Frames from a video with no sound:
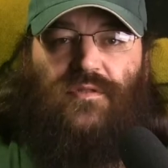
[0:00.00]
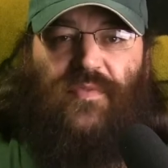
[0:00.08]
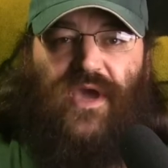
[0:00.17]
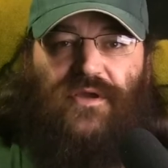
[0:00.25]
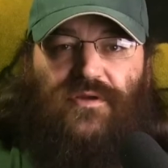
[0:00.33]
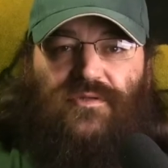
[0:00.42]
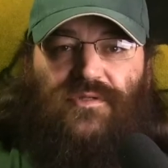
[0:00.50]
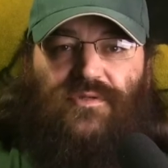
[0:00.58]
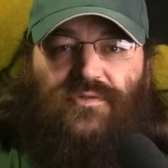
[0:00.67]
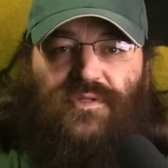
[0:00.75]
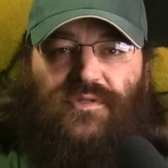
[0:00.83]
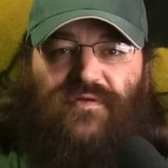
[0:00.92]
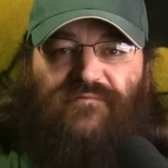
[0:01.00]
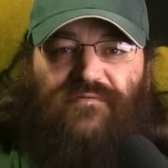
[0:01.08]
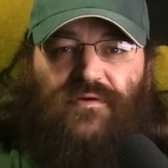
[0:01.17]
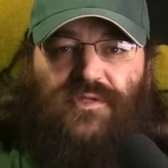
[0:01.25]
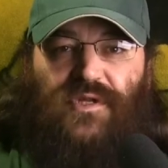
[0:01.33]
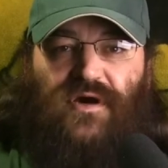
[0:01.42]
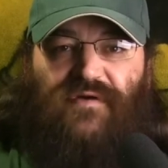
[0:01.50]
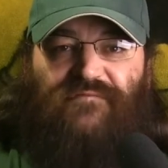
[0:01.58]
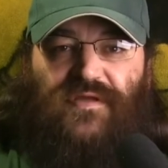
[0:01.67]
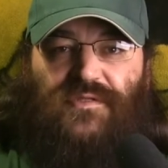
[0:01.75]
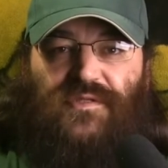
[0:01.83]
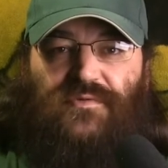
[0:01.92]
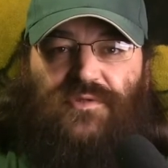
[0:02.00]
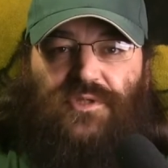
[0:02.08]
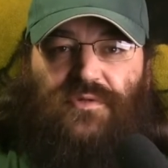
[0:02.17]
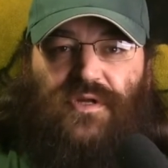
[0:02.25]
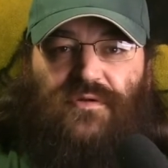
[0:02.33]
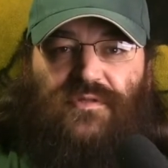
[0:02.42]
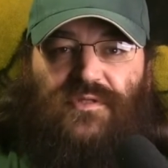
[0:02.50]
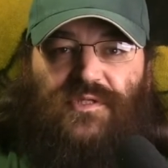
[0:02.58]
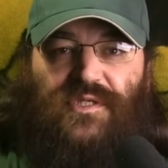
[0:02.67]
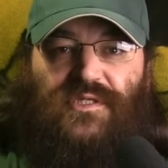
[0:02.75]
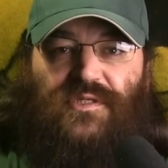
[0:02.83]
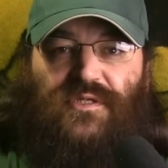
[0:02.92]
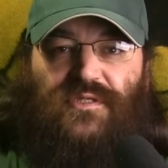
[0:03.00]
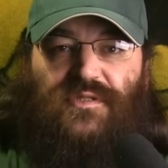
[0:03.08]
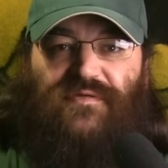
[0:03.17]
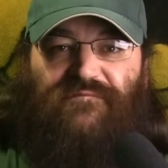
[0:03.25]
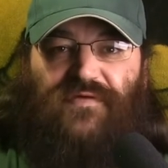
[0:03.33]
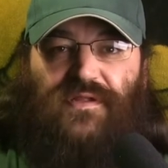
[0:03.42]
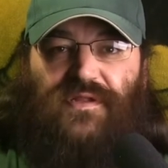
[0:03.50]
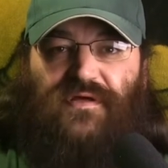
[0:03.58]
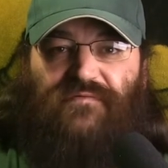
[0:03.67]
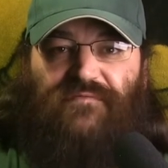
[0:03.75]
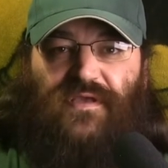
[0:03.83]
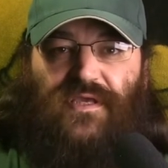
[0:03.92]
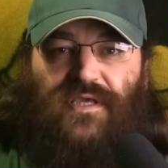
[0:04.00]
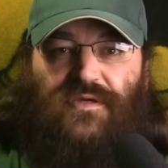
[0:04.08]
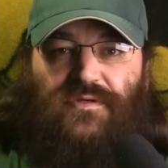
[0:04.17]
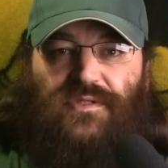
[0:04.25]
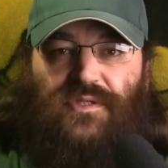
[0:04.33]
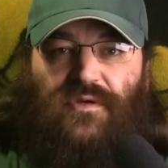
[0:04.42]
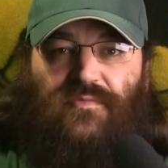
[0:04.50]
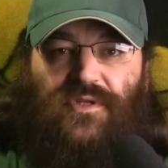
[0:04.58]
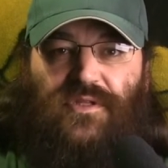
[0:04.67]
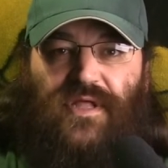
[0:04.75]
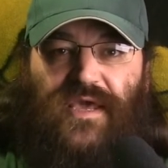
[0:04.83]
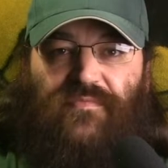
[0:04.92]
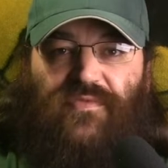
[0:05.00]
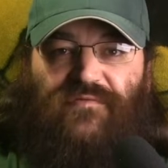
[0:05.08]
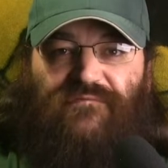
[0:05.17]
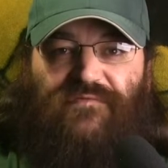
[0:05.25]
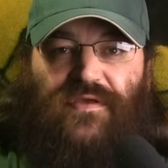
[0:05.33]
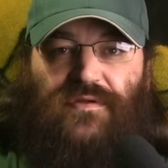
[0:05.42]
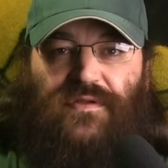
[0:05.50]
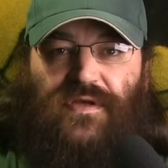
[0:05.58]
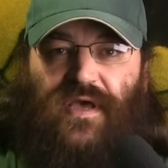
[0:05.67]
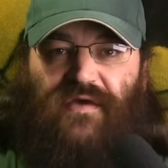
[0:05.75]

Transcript: The Packers lose in their first offensive shootout of the season as the Philadelphia Eagles come to Lambeau Field.